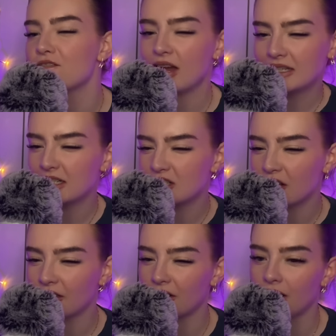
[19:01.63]
find each
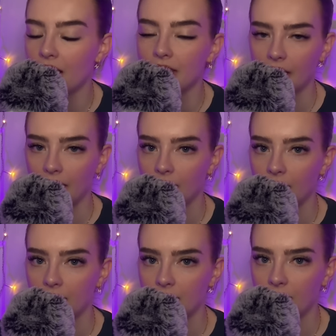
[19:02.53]
other, and then
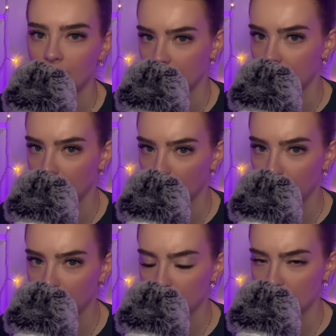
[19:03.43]
at the end of
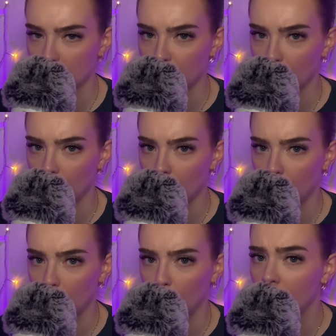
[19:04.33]
Toy Story 4,
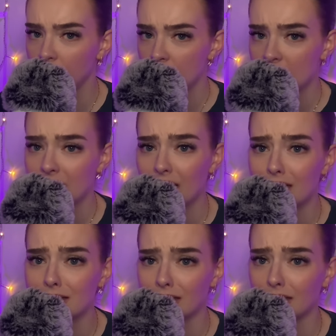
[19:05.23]
Woody just
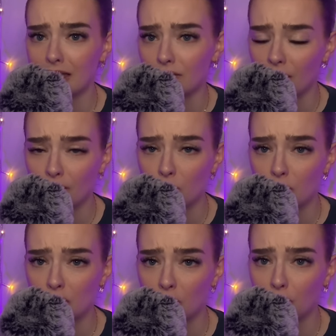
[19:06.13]
decides to leave everyone
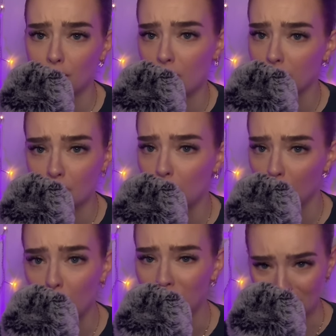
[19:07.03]
to go fuck Lil
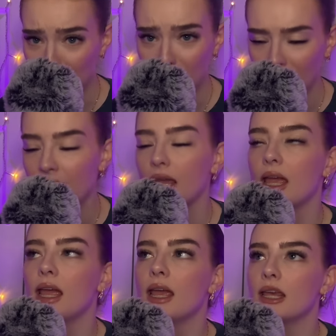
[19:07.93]
Bo Peep. Like,
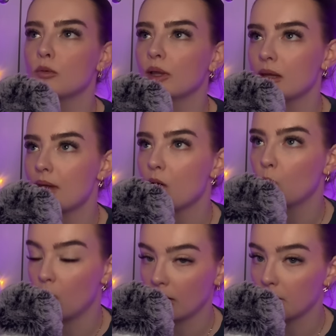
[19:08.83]
he really met
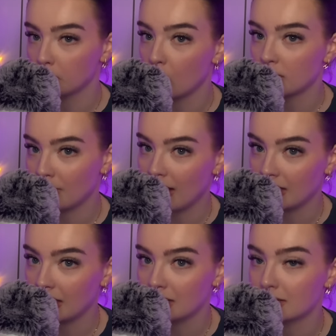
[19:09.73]
one blonde
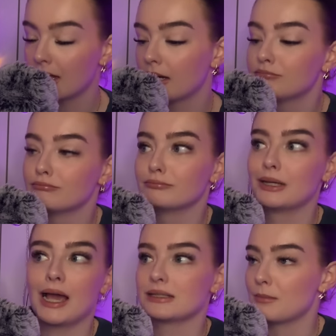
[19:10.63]
baddie and said,
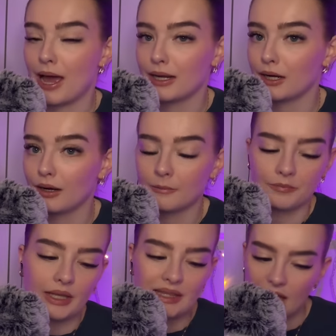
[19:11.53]
guys, I'm out of here.
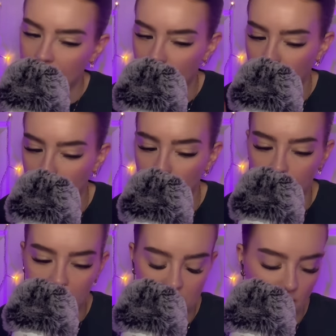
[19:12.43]
Like, the ending of that movie
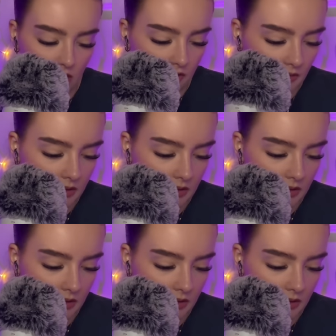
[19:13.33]
pissed me off.